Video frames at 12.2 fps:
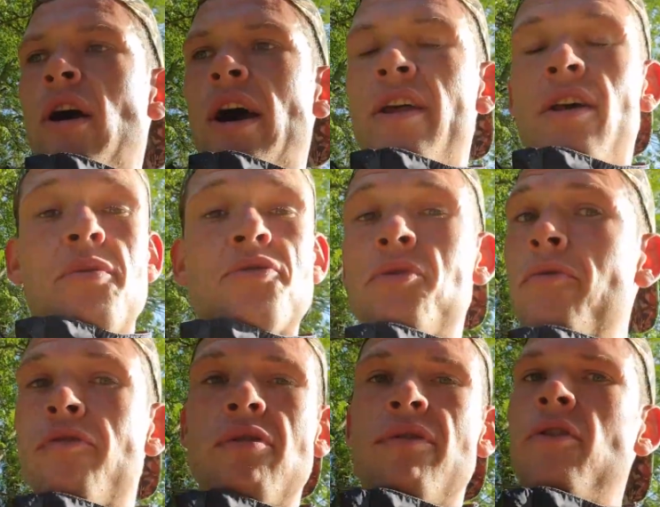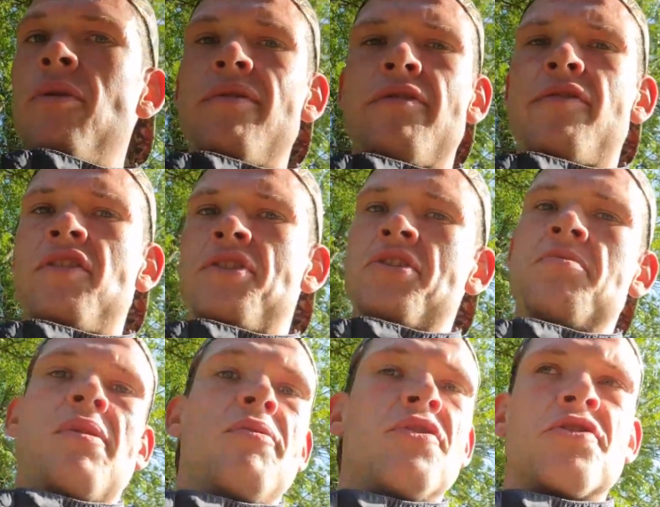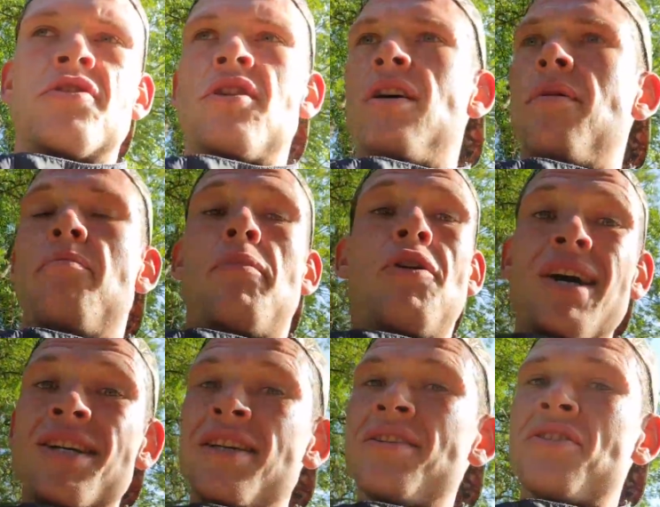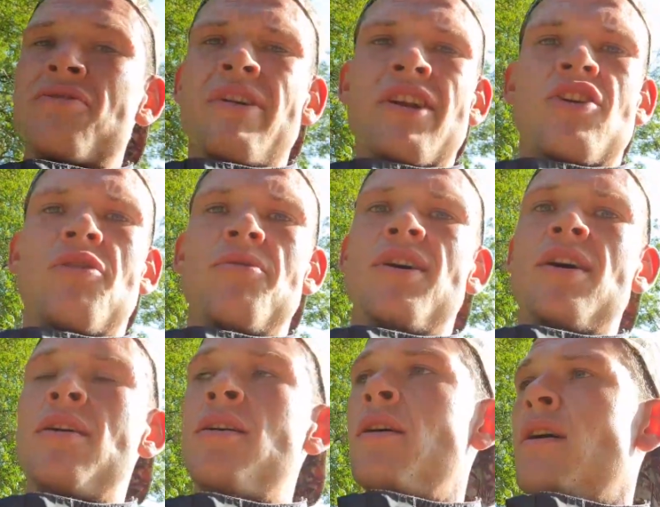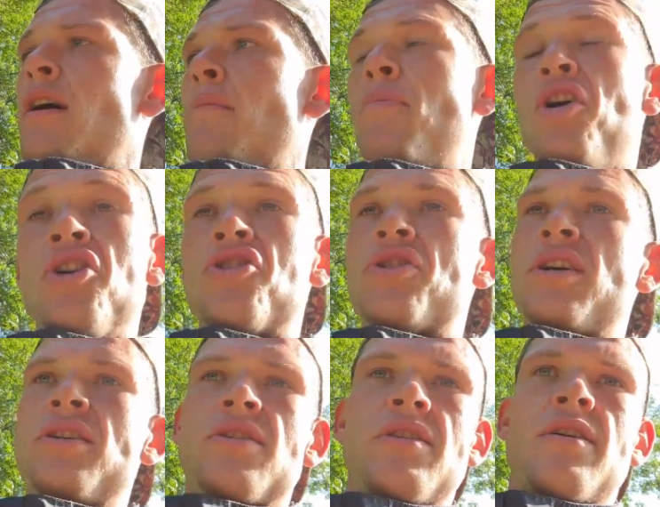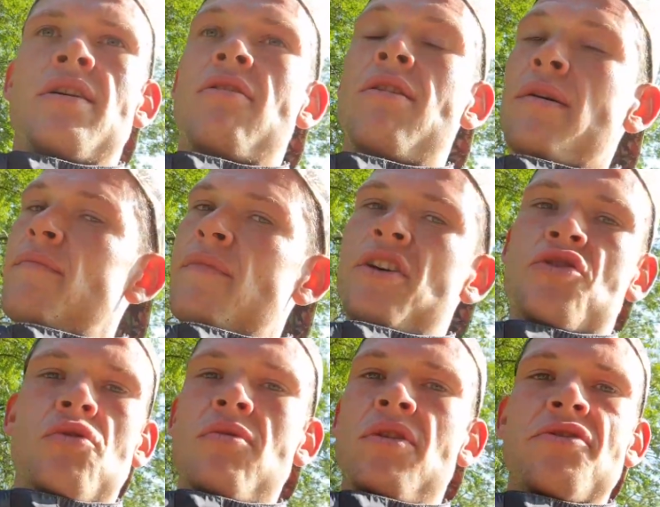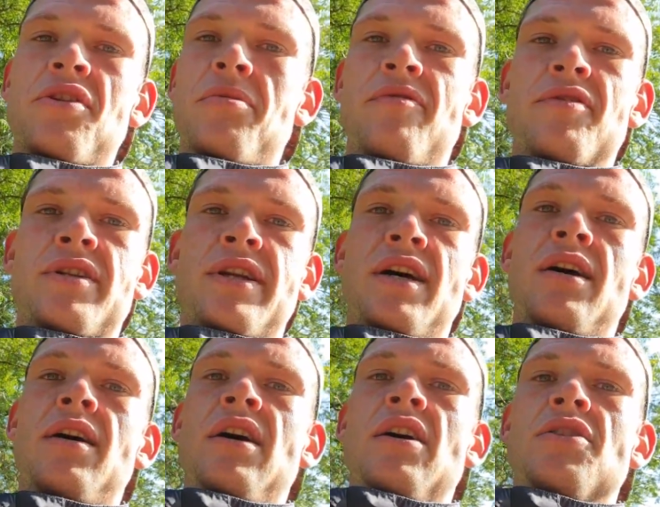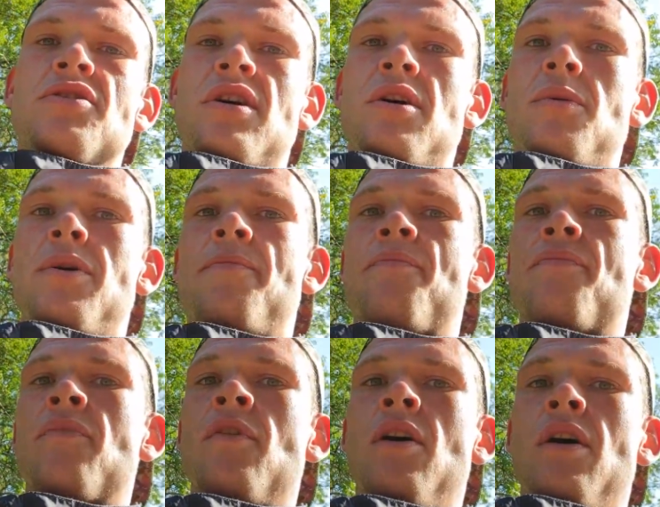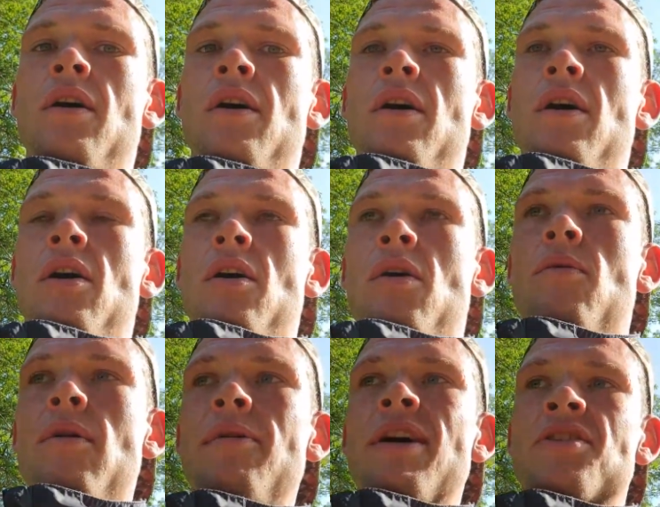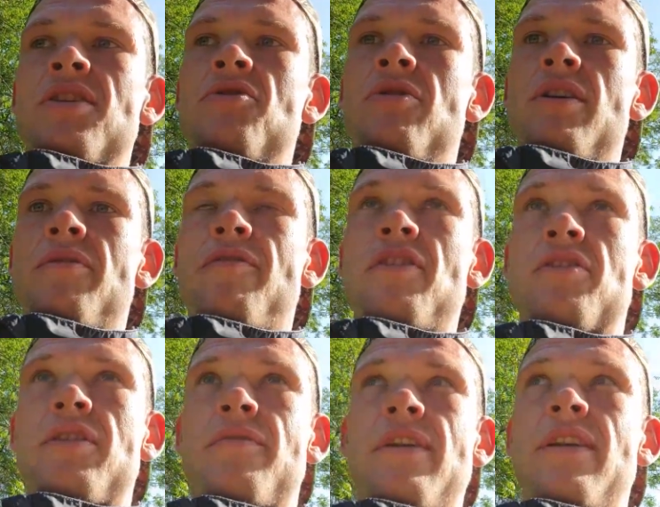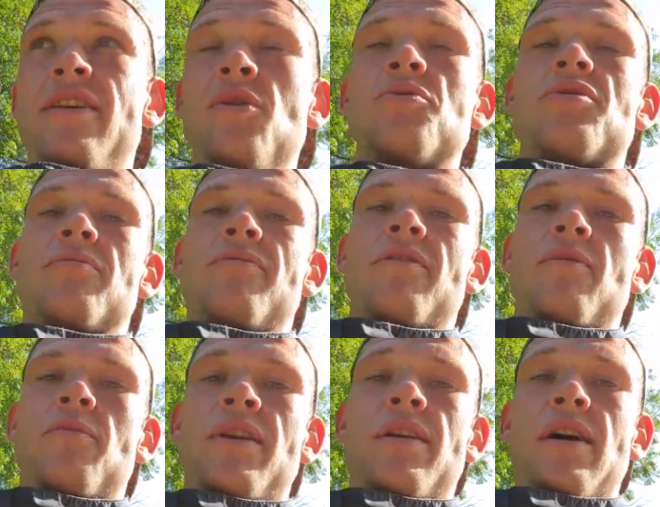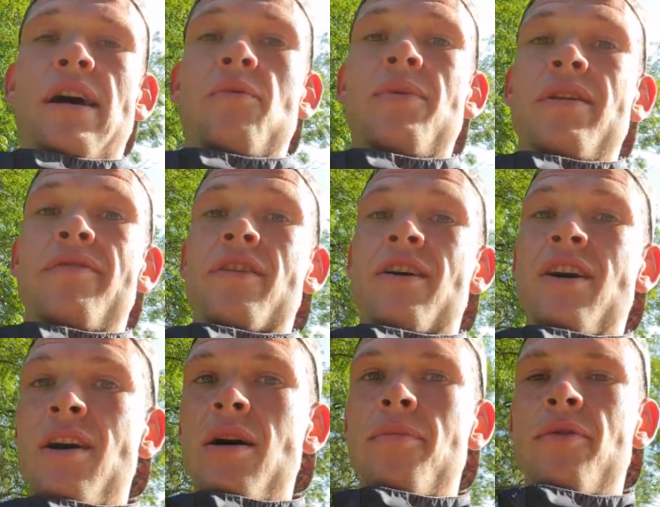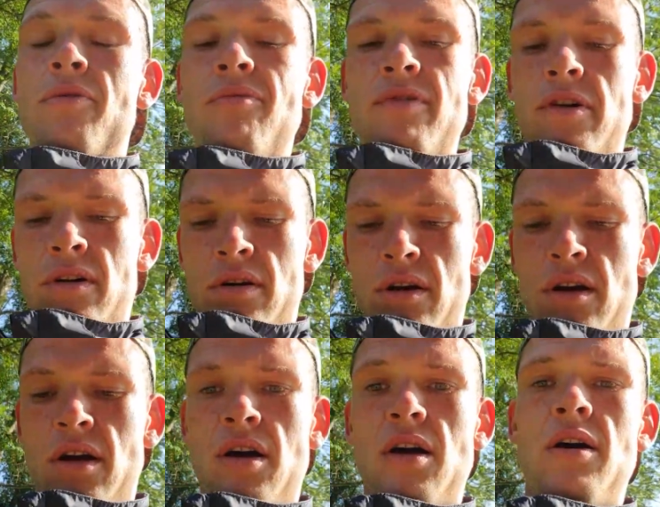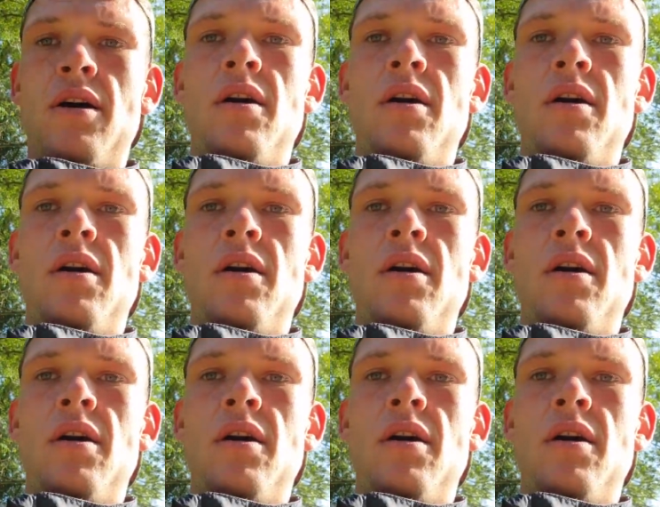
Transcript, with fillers: And I'll talk through a few other fish as well, not just carp. Pike season's around the corner, perch season, like it's all on top of us now. So we're actually trying to fish in the autumn for the winter and the winter for the carp on the river. Uh,